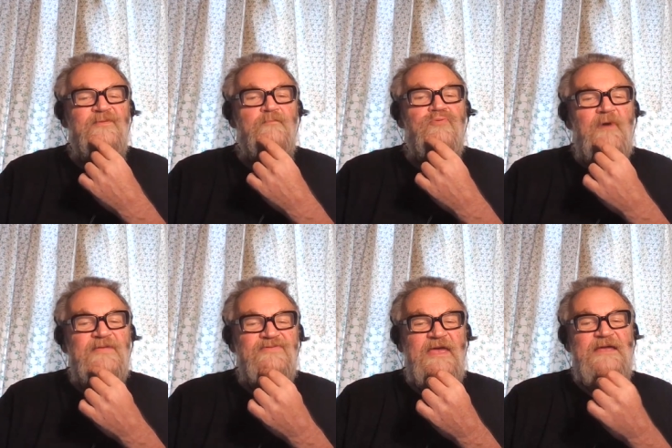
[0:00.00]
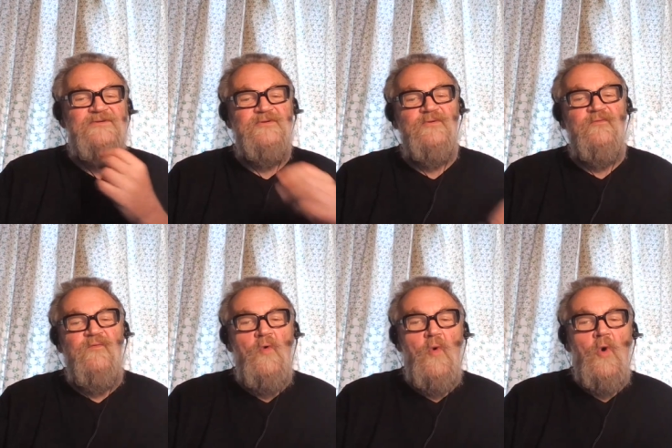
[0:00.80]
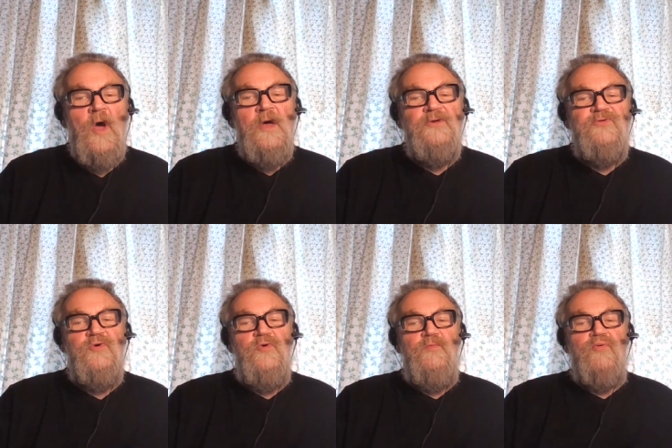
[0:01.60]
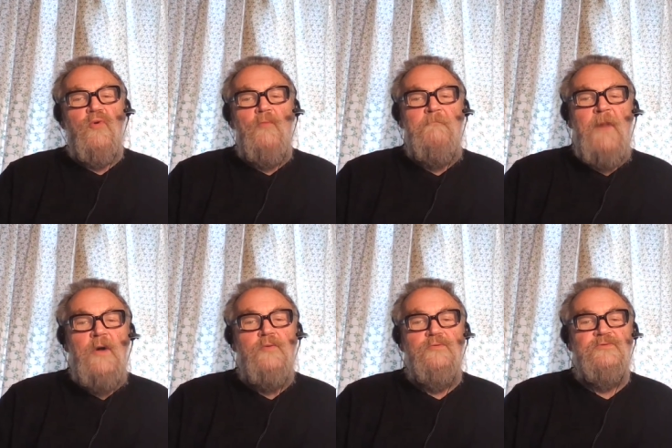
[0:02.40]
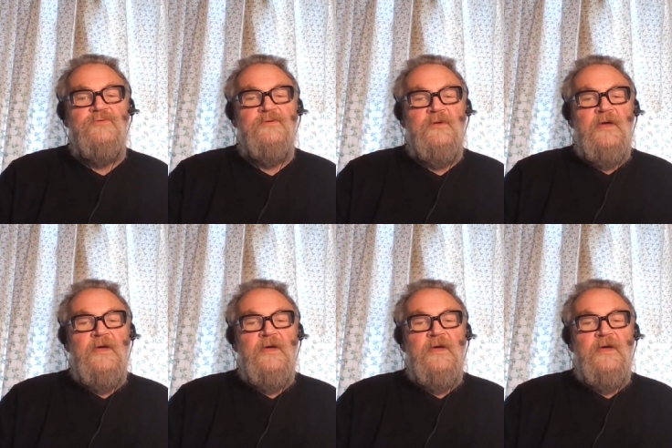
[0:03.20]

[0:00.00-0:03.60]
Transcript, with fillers: a press agent for, to promote.